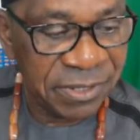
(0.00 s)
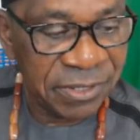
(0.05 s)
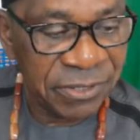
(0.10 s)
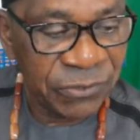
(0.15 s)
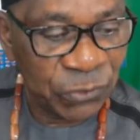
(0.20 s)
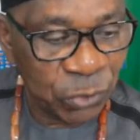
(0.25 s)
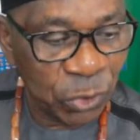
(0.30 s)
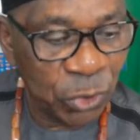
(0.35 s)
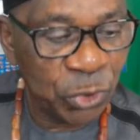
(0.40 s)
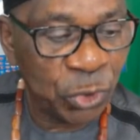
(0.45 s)

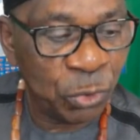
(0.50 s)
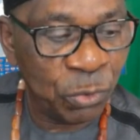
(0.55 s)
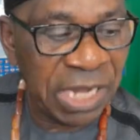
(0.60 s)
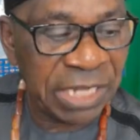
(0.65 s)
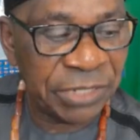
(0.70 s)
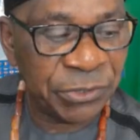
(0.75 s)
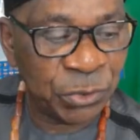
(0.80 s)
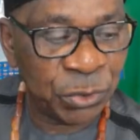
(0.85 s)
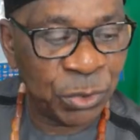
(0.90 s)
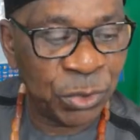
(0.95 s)
So you
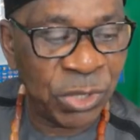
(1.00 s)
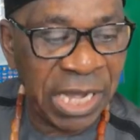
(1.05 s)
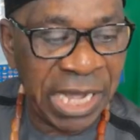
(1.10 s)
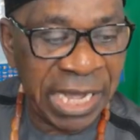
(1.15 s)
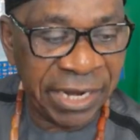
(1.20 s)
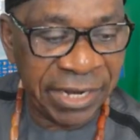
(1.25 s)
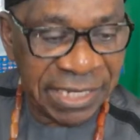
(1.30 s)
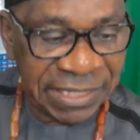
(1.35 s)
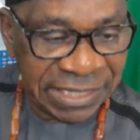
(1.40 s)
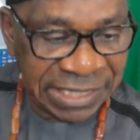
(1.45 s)
were to
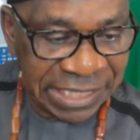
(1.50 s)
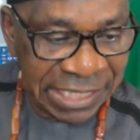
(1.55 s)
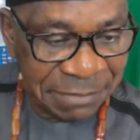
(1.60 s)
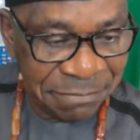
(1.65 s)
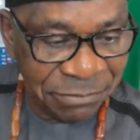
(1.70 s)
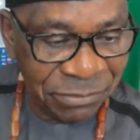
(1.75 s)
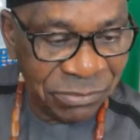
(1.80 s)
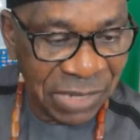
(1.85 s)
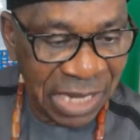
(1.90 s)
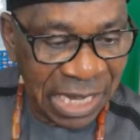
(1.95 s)
arrest
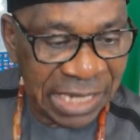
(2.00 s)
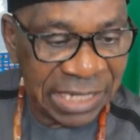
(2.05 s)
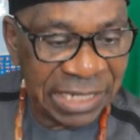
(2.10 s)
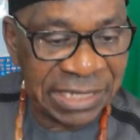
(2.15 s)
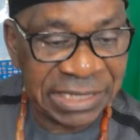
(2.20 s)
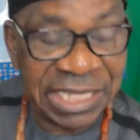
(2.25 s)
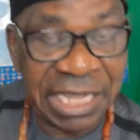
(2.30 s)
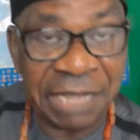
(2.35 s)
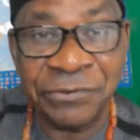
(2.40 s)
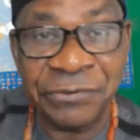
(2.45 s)
him and
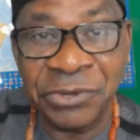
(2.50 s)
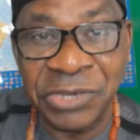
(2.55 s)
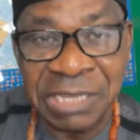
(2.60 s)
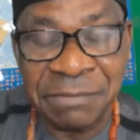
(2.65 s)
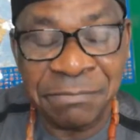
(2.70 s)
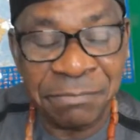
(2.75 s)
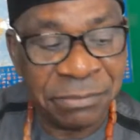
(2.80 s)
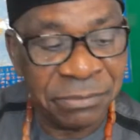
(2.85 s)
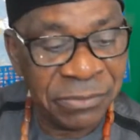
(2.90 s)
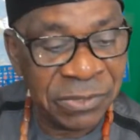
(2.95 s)
interview
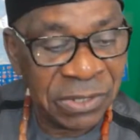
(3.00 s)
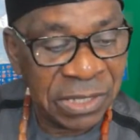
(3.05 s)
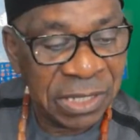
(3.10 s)
him